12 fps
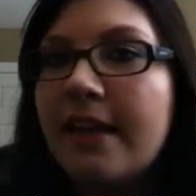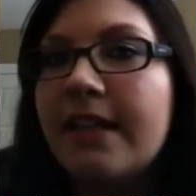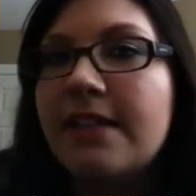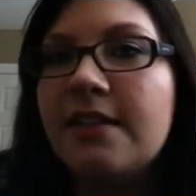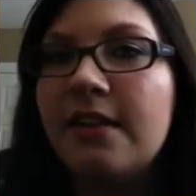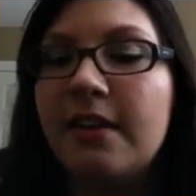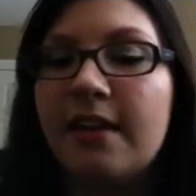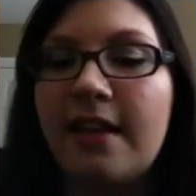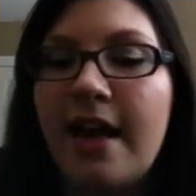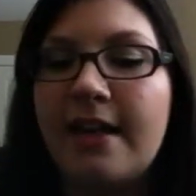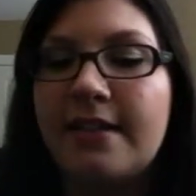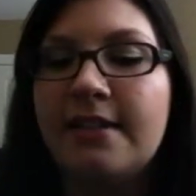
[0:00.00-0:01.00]
Like, it's not going to
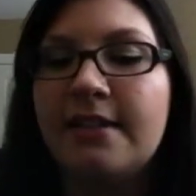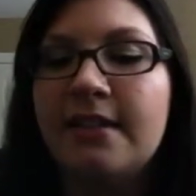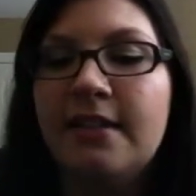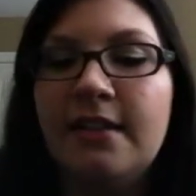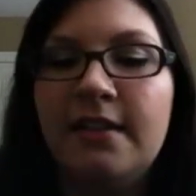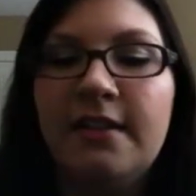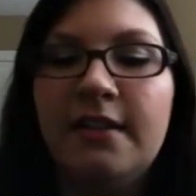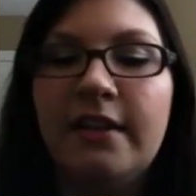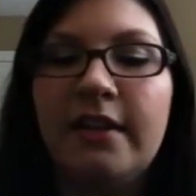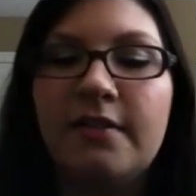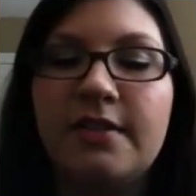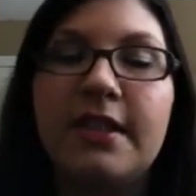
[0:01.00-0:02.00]
last,
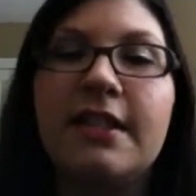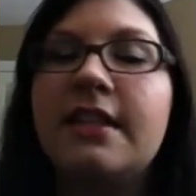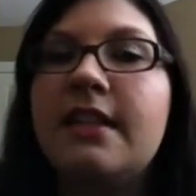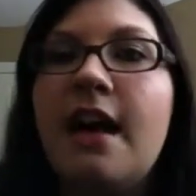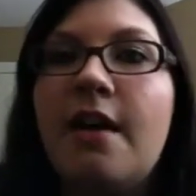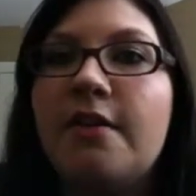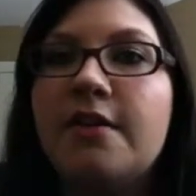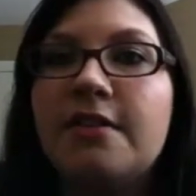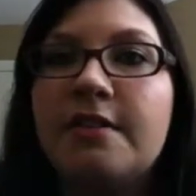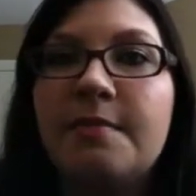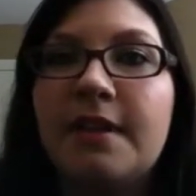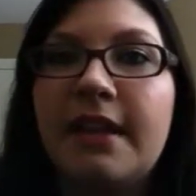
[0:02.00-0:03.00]
you know, 16 hours or
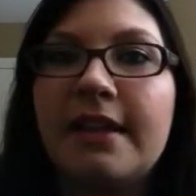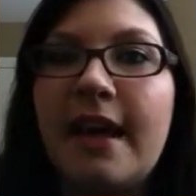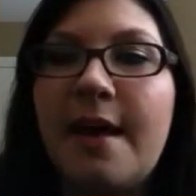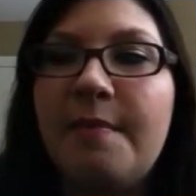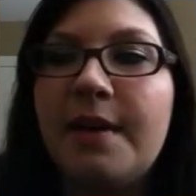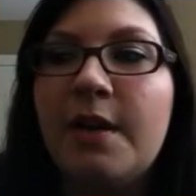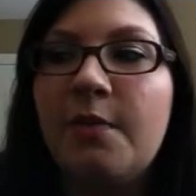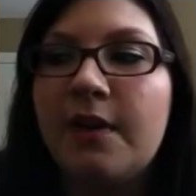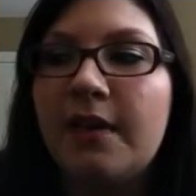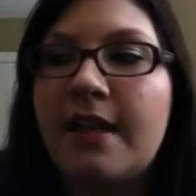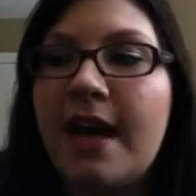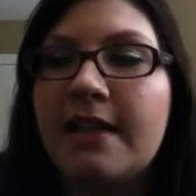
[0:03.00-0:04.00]
something like that, but it
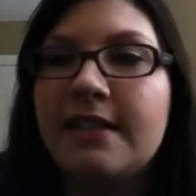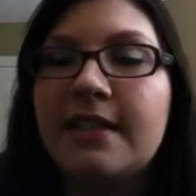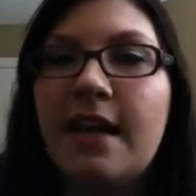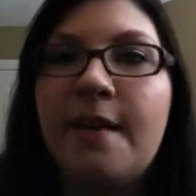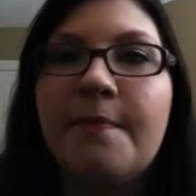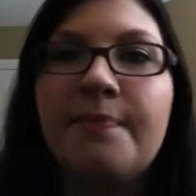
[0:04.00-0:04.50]
will last.